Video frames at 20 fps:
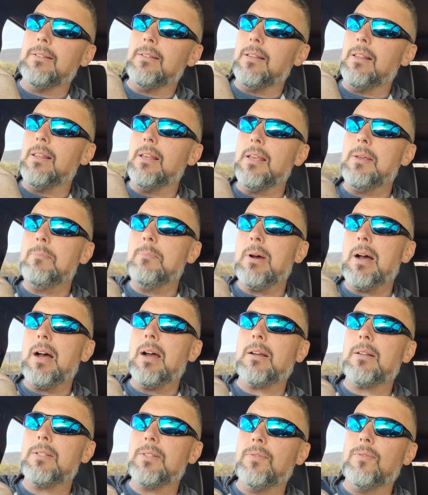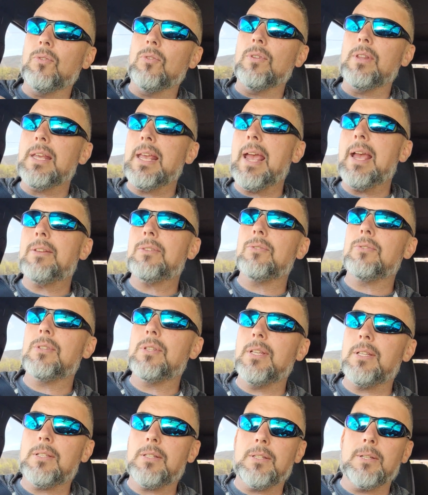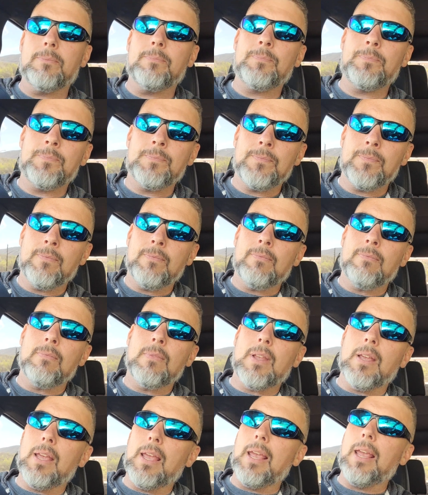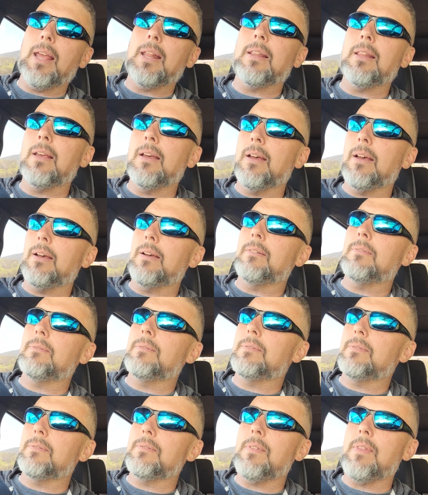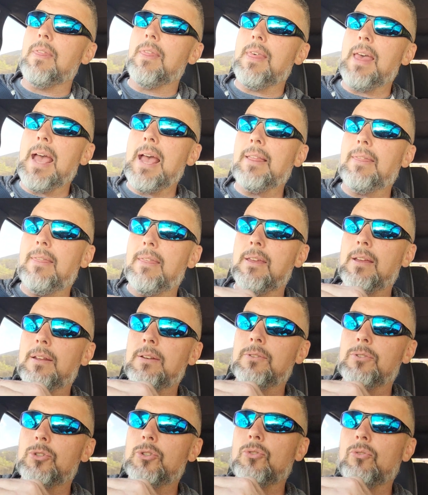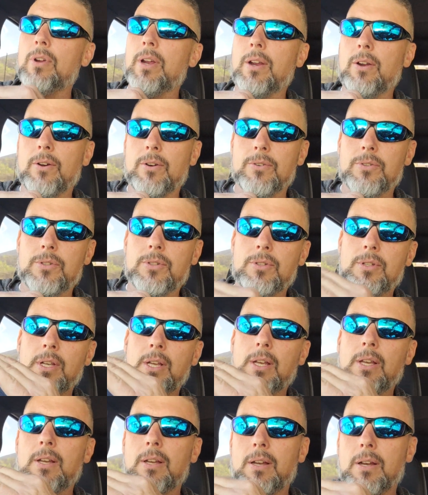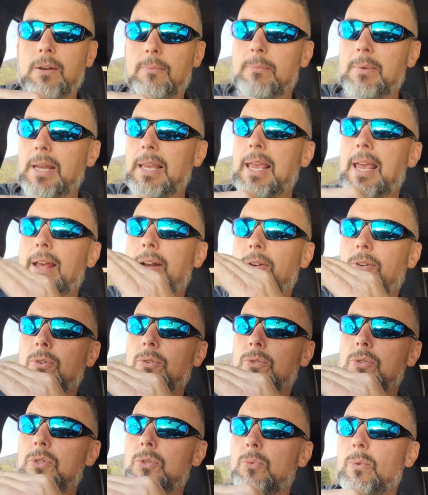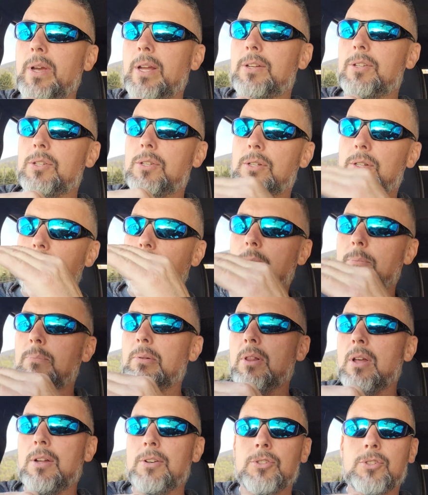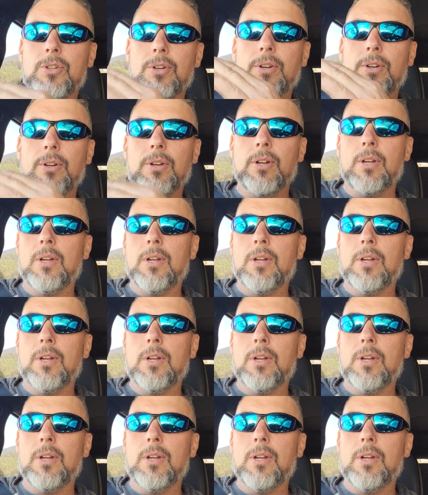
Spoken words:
the box for the Ansul system, and that then triggers a mechanical switch, a plunger,